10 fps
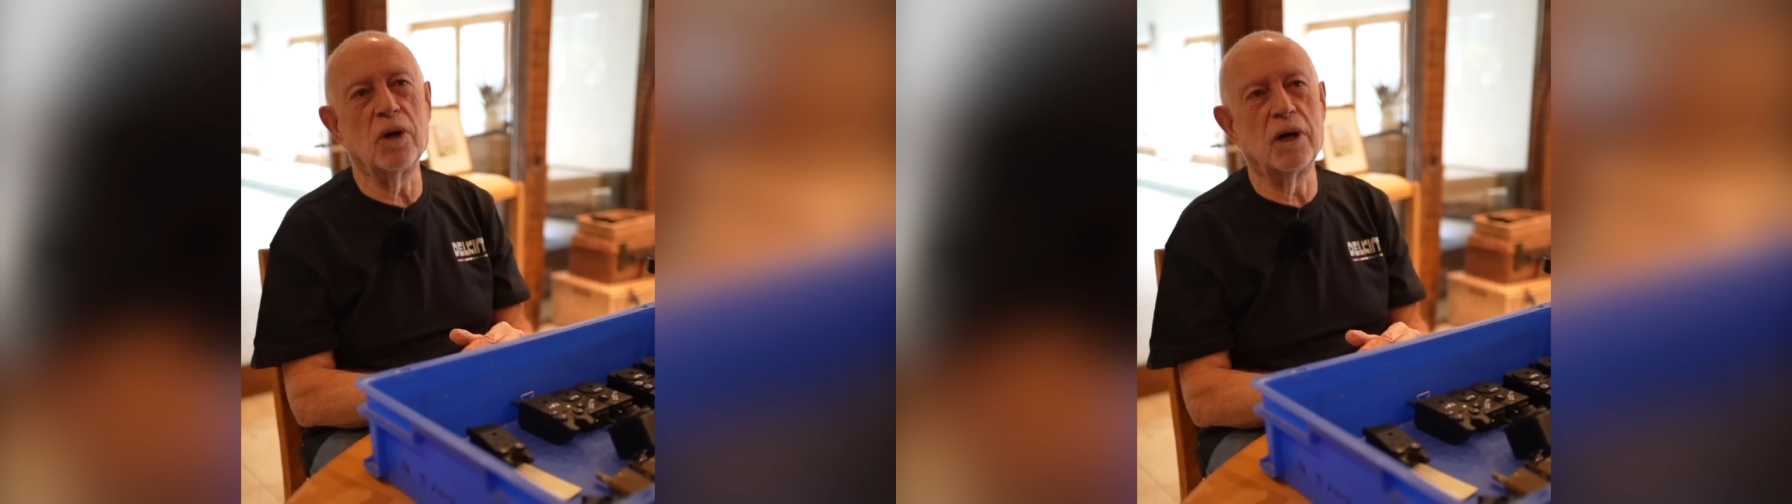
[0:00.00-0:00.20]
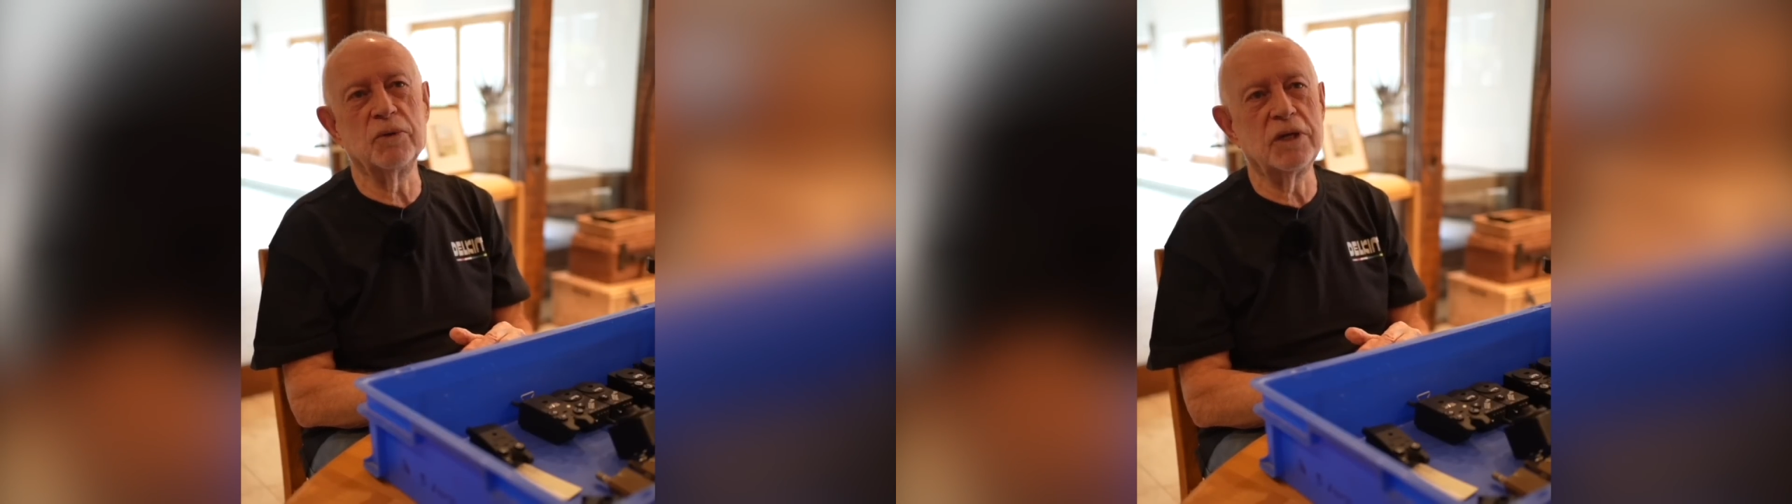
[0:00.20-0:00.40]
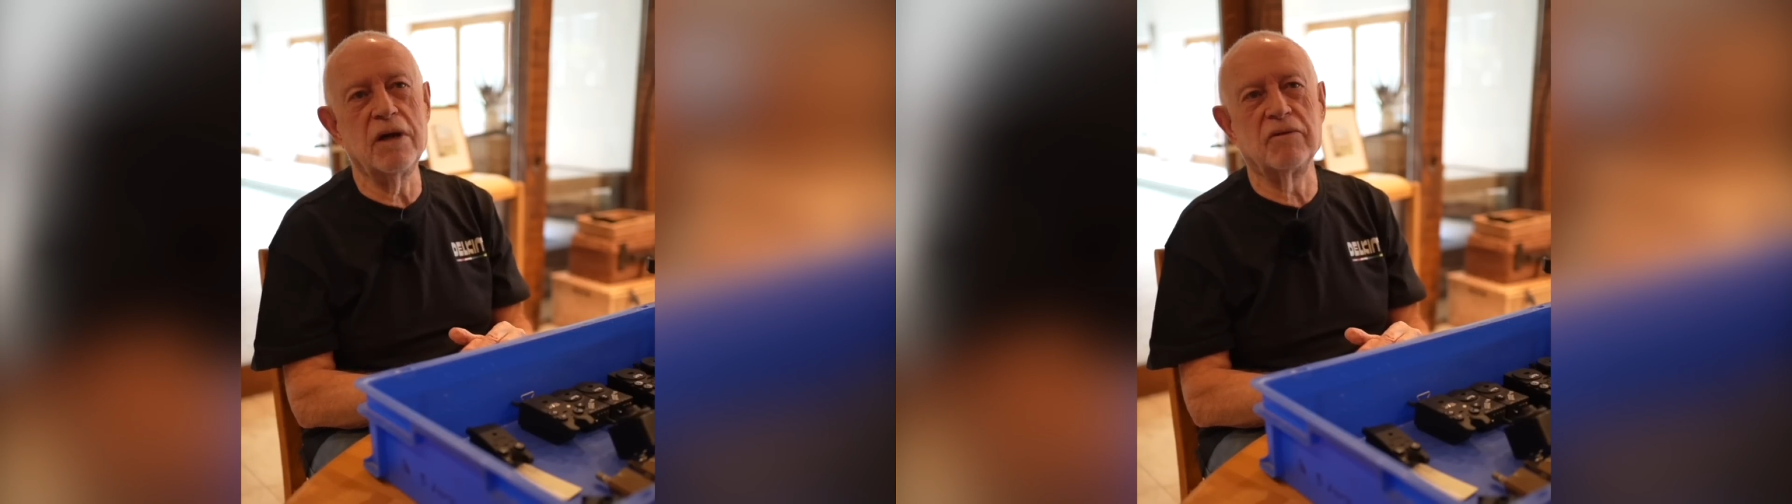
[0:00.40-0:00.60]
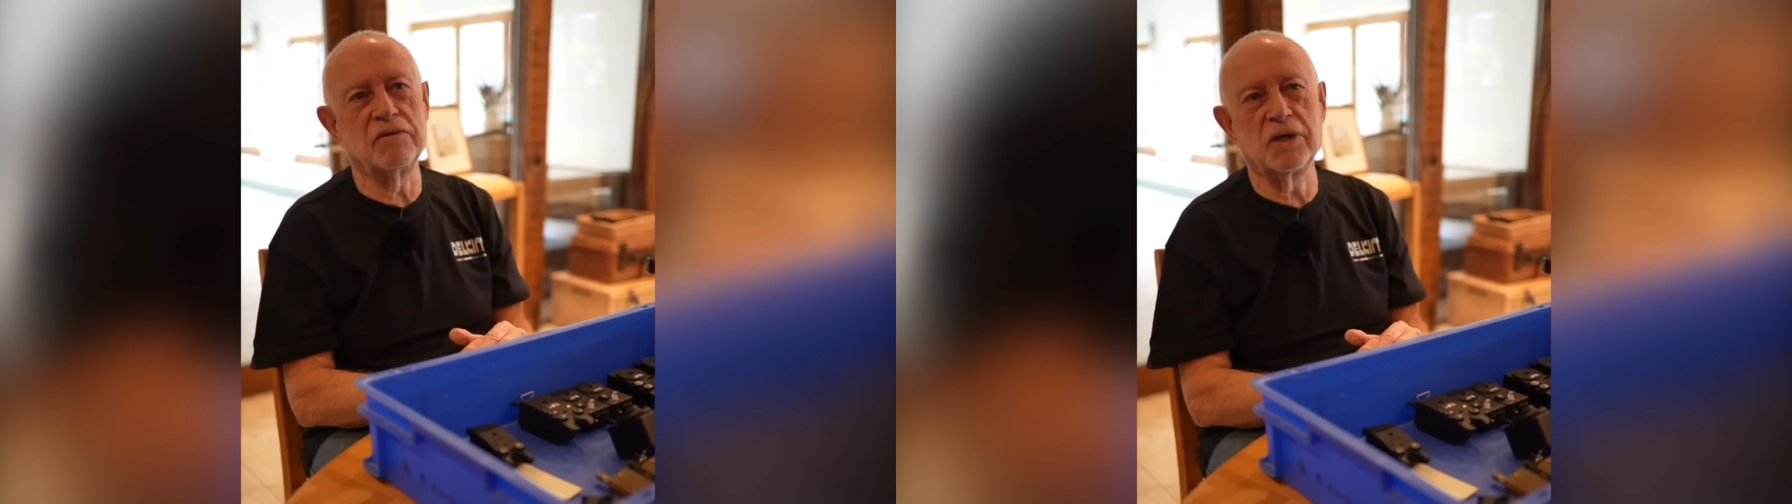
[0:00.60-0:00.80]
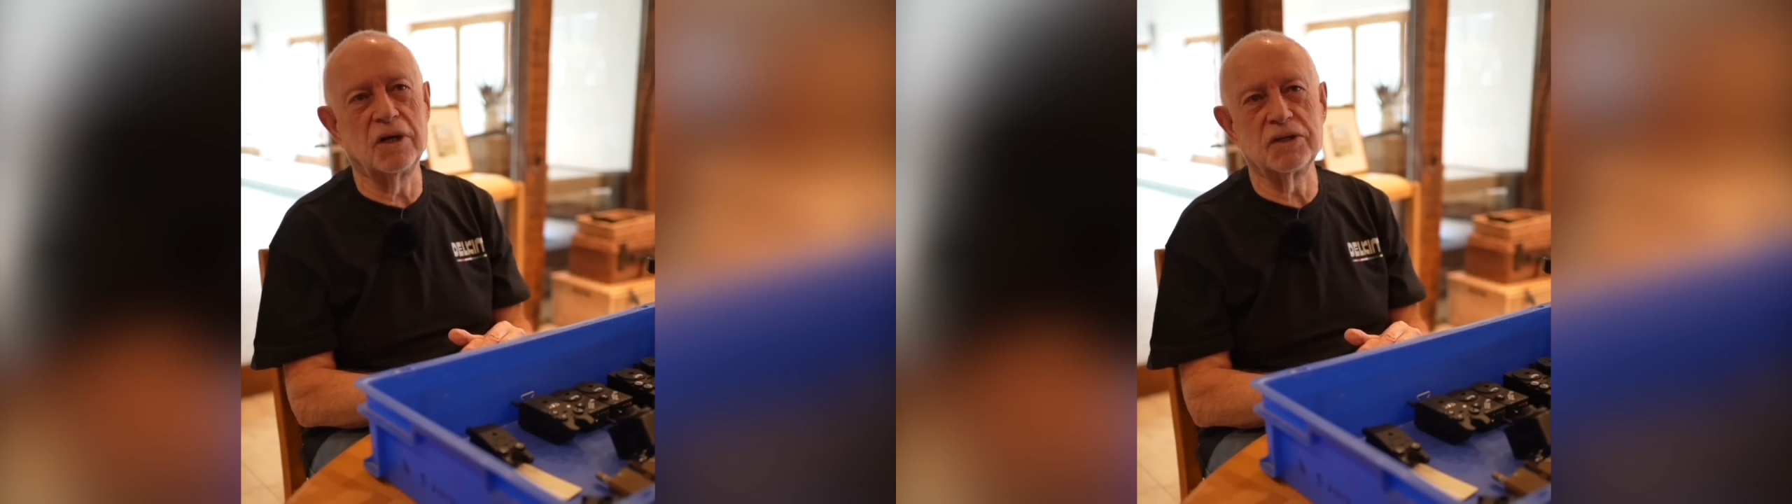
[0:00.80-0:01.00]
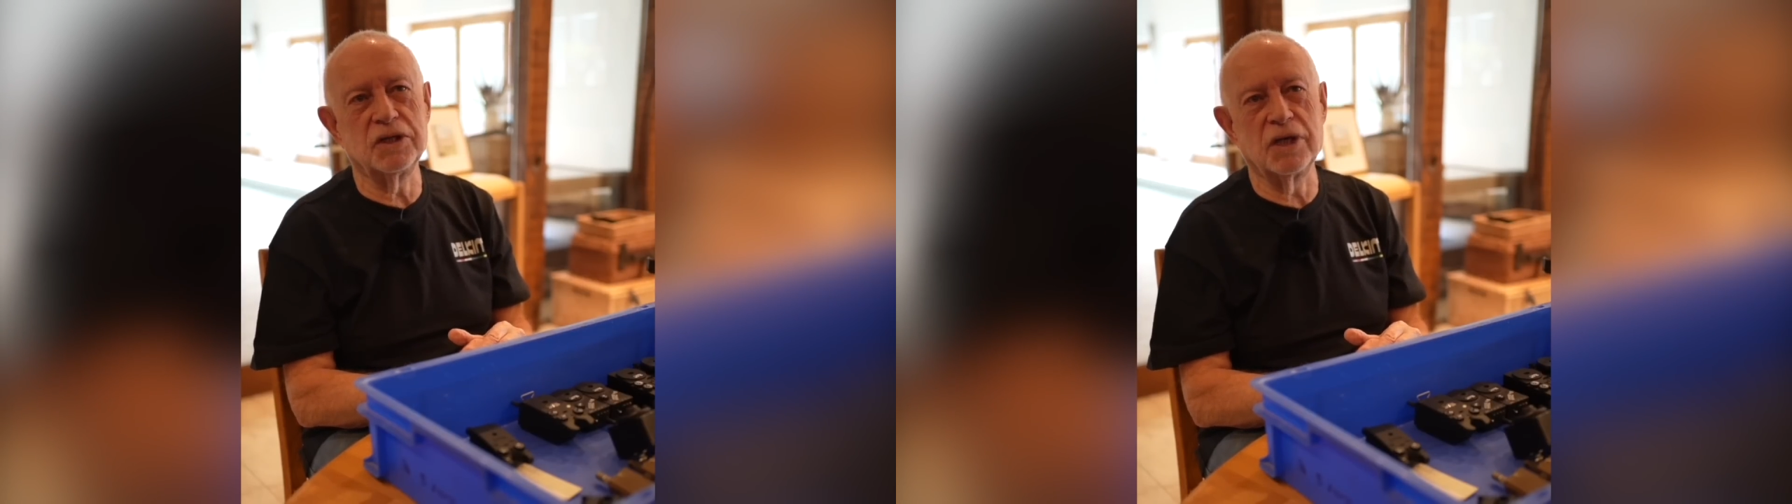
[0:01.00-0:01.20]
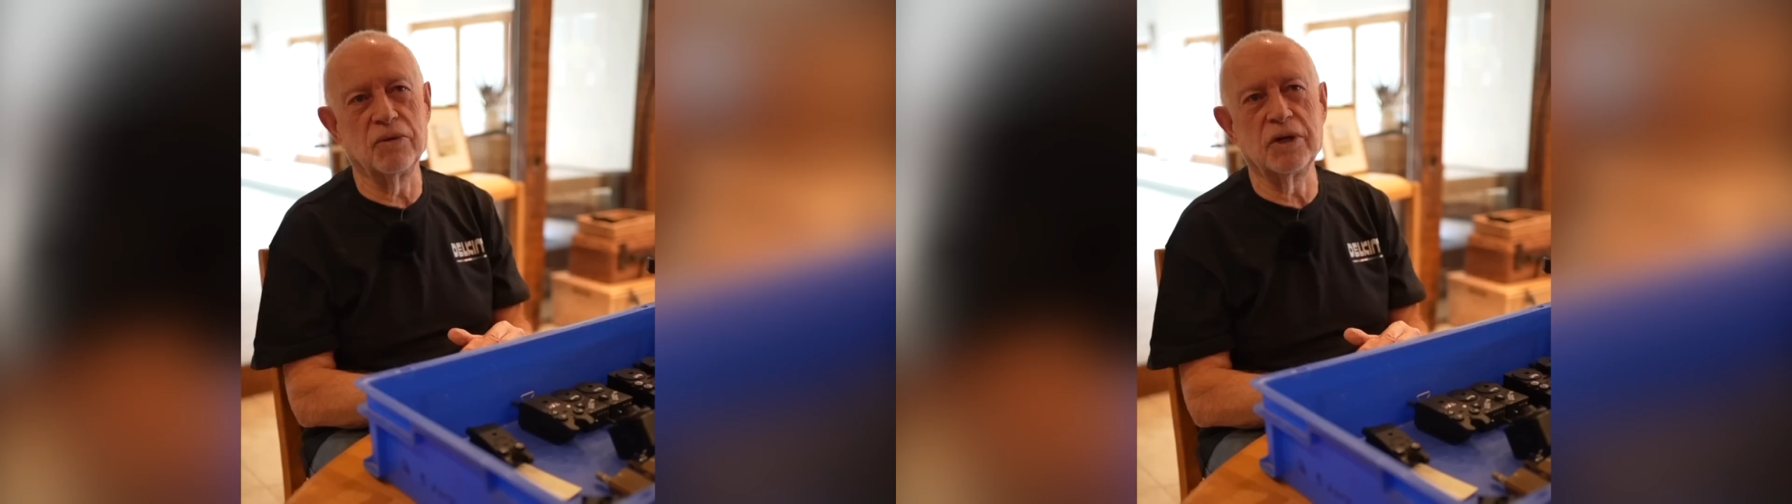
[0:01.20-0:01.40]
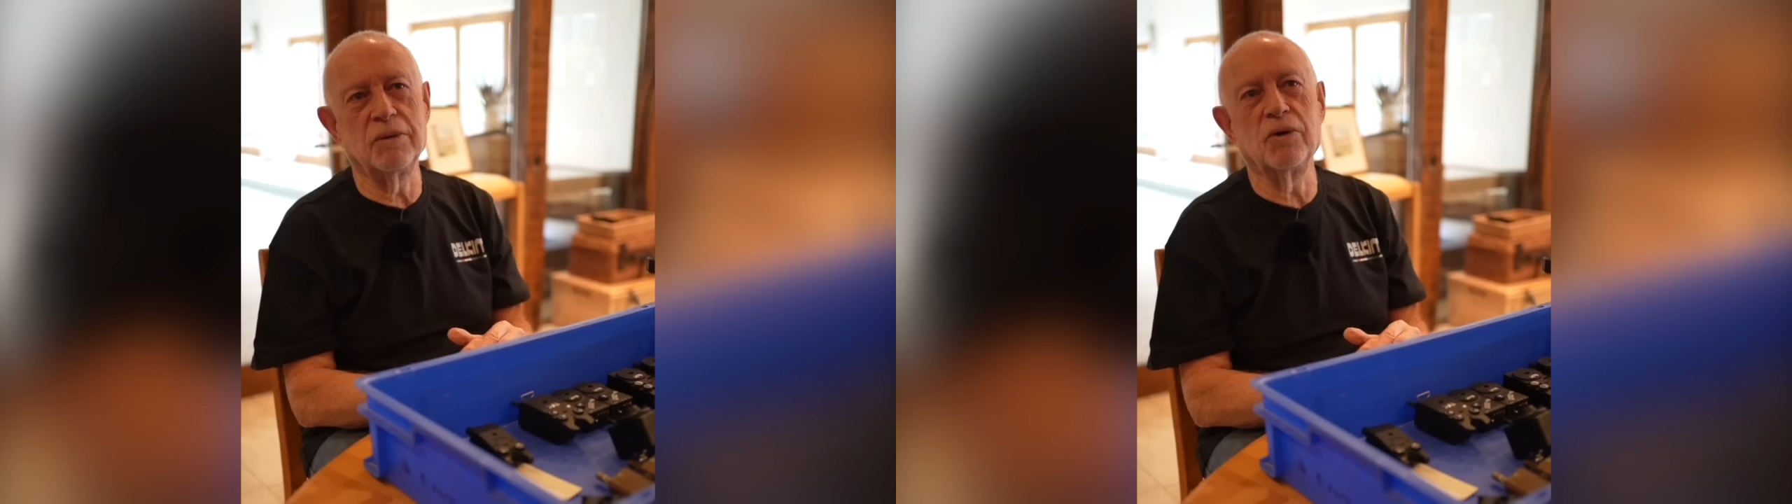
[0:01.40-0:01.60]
I would never have started Delkim